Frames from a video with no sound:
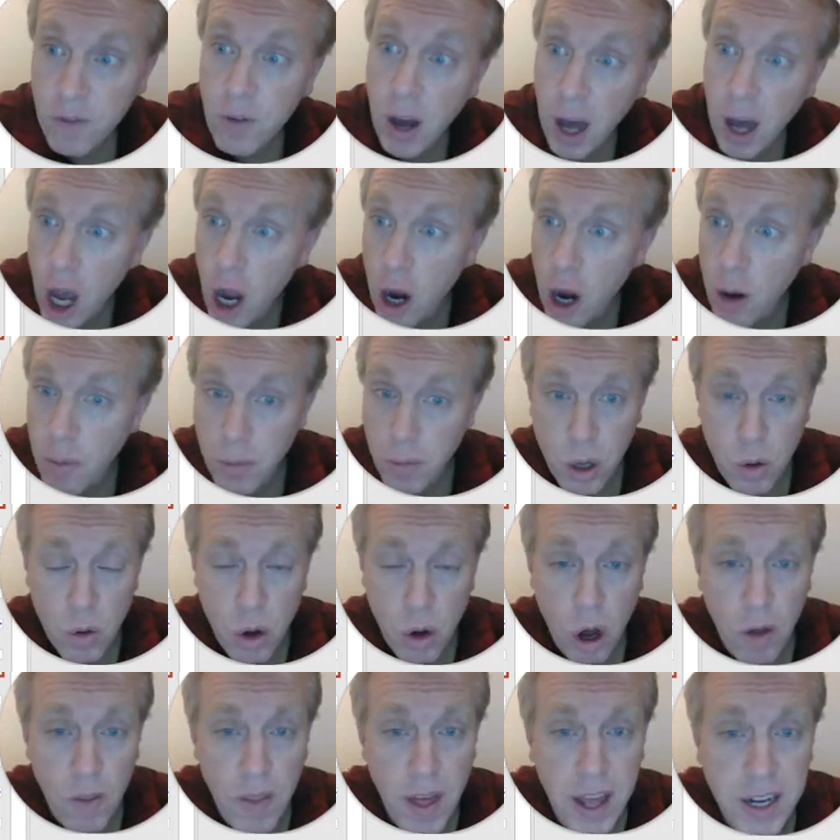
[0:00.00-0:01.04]
I hope you
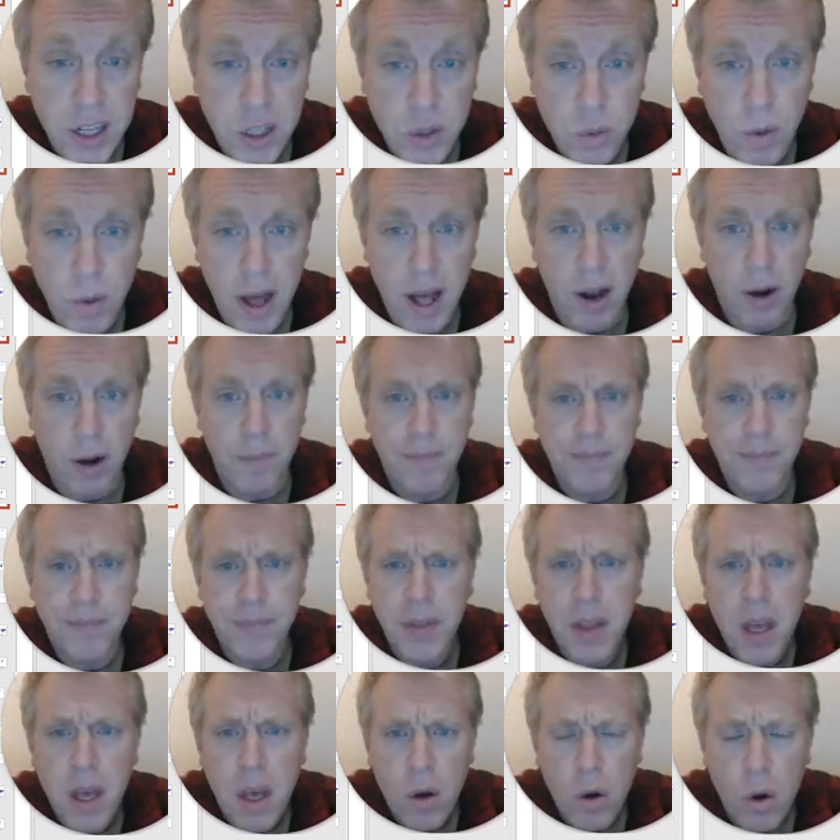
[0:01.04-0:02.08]
got that as well.
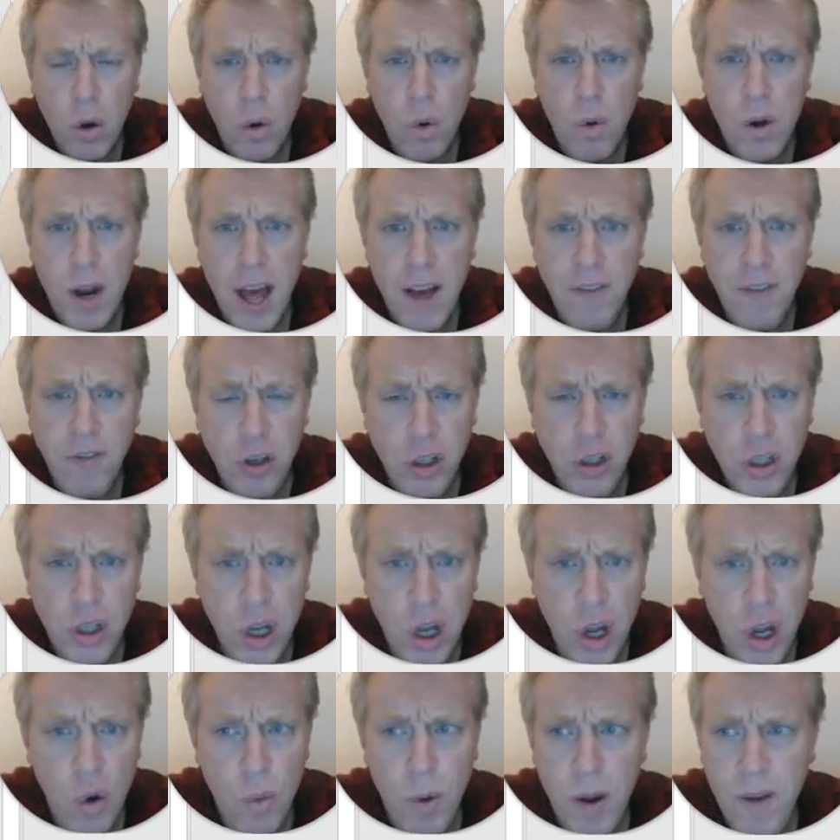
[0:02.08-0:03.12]
Oh, level
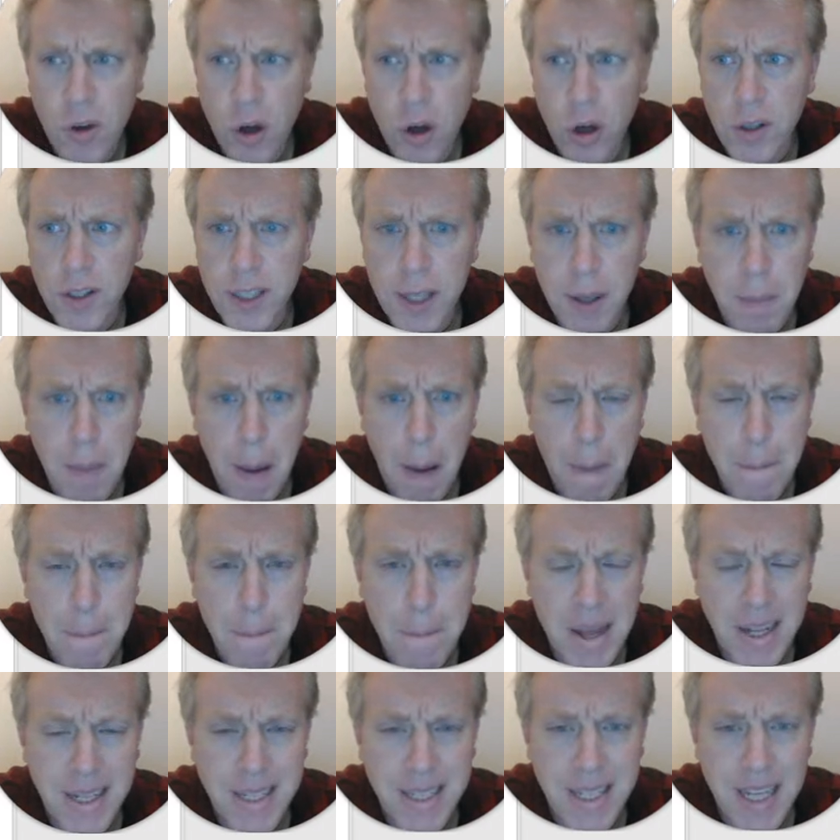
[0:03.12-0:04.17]
2, we've got some
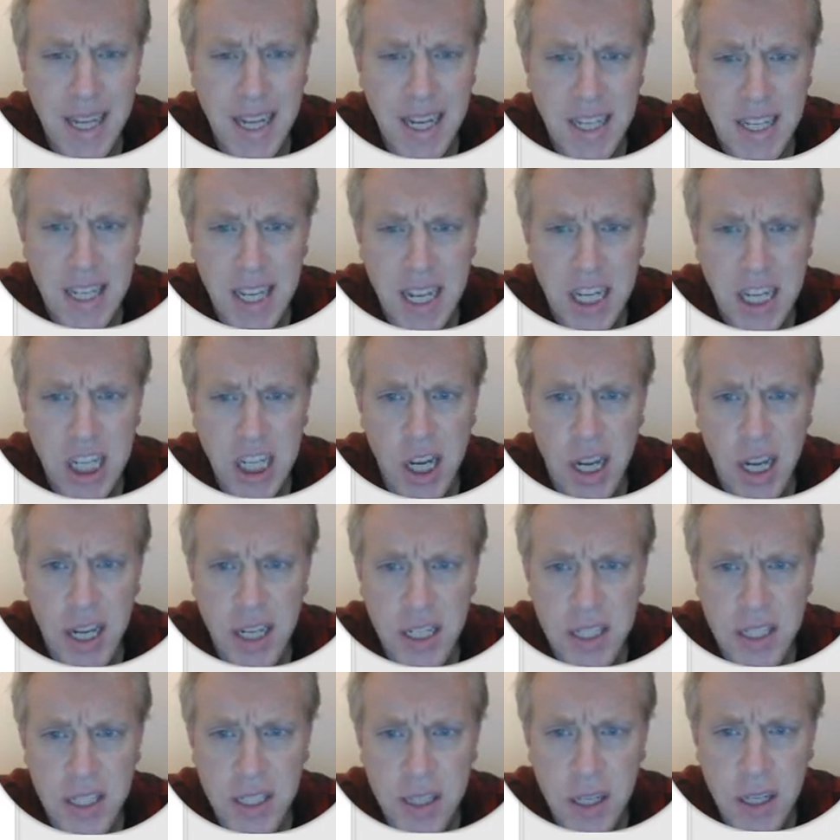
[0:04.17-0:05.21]
missing
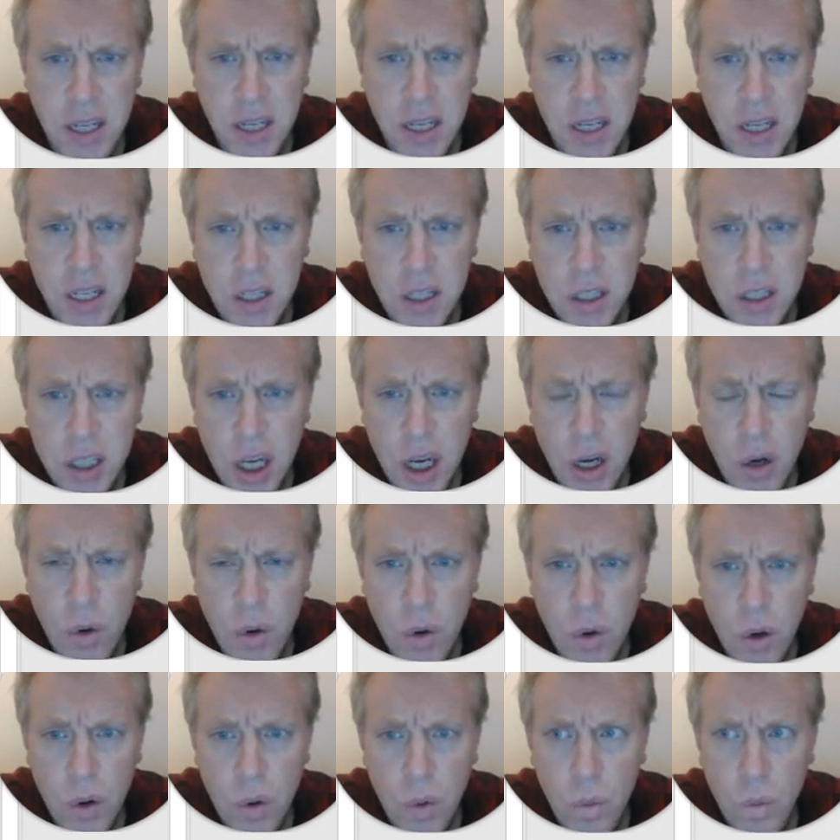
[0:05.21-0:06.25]
digits. So
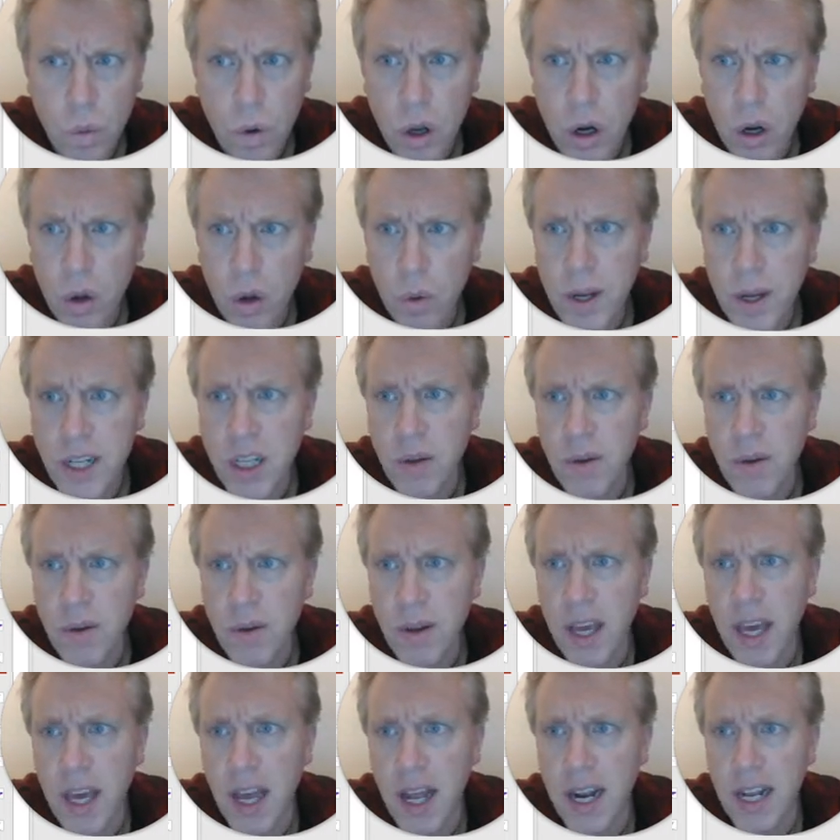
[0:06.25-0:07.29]
what are we doing here?